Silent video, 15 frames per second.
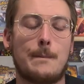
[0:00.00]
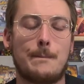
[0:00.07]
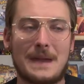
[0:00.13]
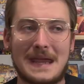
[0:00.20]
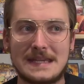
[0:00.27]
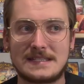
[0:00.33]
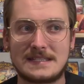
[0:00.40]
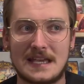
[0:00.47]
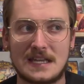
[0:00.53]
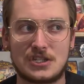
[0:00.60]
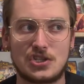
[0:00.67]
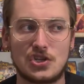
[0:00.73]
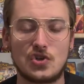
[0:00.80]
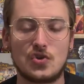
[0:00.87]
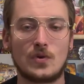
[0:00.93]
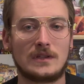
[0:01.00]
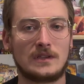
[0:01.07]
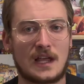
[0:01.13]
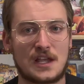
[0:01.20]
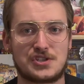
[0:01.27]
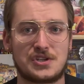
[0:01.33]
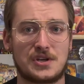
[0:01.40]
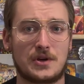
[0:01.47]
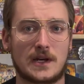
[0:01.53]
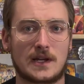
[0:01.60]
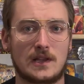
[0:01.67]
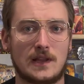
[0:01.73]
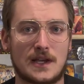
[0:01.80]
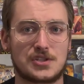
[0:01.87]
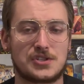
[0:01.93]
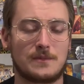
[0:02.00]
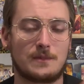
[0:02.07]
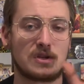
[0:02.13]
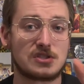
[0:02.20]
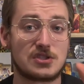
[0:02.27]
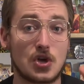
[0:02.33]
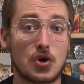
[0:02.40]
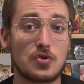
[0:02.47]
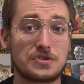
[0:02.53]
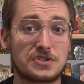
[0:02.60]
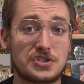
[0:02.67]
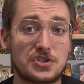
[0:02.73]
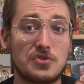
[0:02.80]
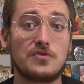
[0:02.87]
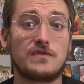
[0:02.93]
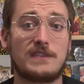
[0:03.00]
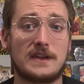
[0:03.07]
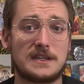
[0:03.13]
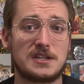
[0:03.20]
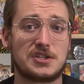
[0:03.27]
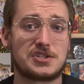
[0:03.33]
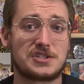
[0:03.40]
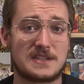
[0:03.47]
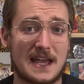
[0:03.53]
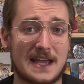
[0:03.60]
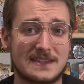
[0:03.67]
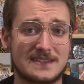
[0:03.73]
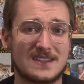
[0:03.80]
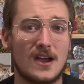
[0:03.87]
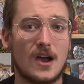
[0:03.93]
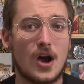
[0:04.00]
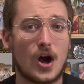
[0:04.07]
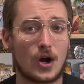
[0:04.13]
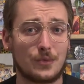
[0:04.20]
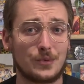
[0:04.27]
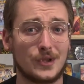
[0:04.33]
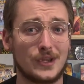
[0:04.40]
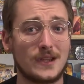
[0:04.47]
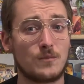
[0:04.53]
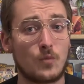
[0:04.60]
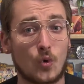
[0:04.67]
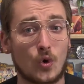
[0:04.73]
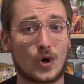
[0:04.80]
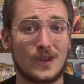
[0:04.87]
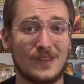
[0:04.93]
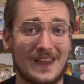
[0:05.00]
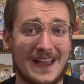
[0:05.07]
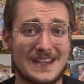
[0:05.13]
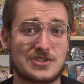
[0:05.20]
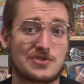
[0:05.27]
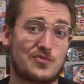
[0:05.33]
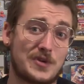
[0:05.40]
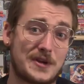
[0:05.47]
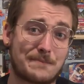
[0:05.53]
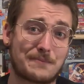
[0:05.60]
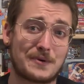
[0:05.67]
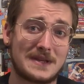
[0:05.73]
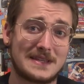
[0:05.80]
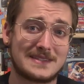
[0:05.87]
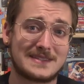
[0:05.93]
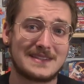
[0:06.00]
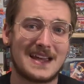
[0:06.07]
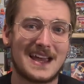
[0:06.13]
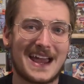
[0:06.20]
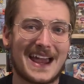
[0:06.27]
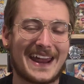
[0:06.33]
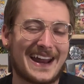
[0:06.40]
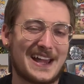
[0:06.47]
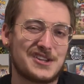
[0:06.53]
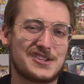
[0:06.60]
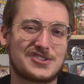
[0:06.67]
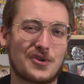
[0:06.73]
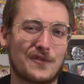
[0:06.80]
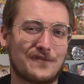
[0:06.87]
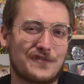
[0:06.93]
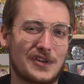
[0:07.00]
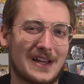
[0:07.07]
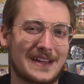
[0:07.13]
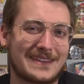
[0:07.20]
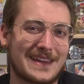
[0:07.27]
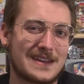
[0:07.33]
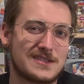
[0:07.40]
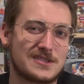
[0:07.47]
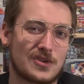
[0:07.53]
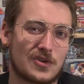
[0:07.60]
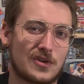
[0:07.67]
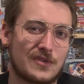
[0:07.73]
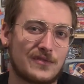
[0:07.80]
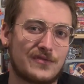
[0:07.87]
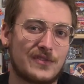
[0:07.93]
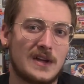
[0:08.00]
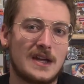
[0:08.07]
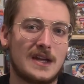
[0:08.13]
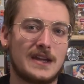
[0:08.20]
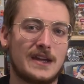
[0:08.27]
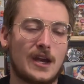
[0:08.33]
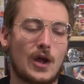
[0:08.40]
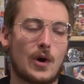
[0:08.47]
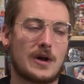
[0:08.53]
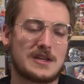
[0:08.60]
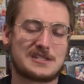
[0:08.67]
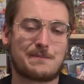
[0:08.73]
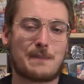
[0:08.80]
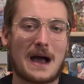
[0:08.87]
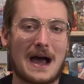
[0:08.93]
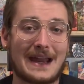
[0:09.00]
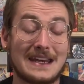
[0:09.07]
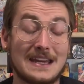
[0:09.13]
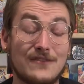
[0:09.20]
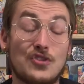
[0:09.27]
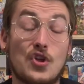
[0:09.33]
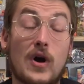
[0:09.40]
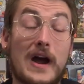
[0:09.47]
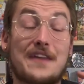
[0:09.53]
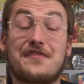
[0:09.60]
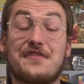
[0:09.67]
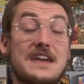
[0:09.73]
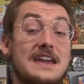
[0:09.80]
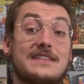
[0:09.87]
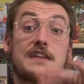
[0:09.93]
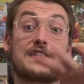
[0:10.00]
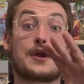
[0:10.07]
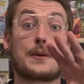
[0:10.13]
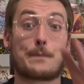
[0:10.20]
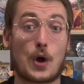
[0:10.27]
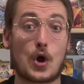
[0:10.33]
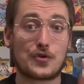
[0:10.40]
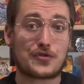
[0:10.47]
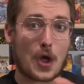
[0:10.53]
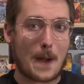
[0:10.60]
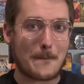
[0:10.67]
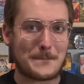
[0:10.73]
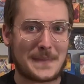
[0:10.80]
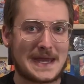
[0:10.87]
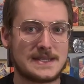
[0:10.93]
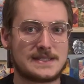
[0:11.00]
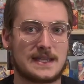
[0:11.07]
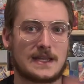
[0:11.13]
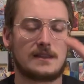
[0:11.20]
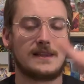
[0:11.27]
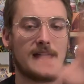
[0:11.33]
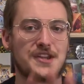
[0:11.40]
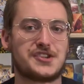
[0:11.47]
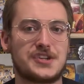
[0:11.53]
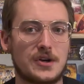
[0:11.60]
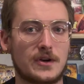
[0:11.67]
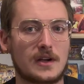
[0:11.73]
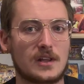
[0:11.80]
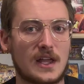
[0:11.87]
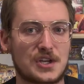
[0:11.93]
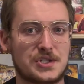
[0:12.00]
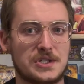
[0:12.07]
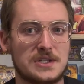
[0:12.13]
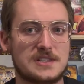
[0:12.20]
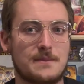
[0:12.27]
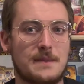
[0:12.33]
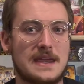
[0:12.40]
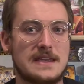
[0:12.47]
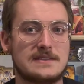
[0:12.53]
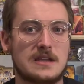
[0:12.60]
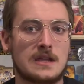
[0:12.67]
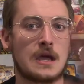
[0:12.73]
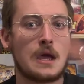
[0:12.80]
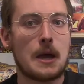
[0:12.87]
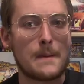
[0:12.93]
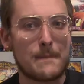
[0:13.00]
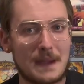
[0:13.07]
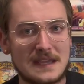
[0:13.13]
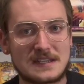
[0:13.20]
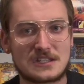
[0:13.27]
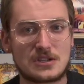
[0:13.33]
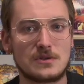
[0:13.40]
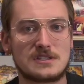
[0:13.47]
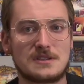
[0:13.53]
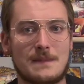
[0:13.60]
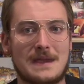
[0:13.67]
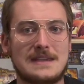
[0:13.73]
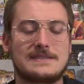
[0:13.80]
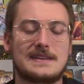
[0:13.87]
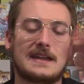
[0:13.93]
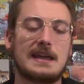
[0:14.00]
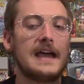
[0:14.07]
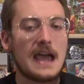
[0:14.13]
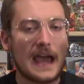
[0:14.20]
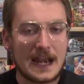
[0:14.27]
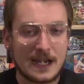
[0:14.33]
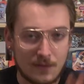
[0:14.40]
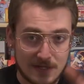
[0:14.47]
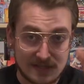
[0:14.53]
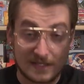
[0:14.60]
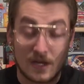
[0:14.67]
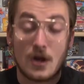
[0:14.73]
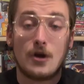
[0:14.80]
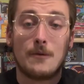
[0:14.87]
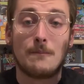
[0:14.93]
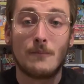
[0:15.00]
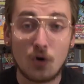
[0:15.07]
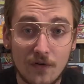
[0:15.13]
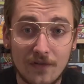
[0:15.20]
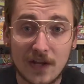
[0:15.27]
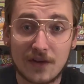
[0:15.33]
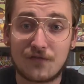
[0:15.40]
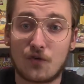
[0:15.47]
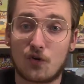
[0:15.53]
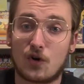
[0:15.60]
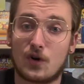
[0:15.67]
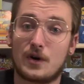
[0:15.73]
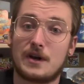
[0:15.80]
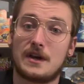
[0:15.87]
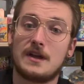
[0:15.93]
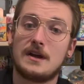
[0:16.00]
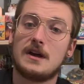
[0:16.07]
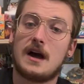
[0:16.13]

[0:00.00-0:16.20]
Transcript: Base Set two and Legendary Collection, because those two vintage sets are really more or less reprints, and I just don't feel like they deserve, you know, a spot, even though I think that they're both amazing. Legendary Collection is amazing, Base two is amazing. Anyways, moving forward.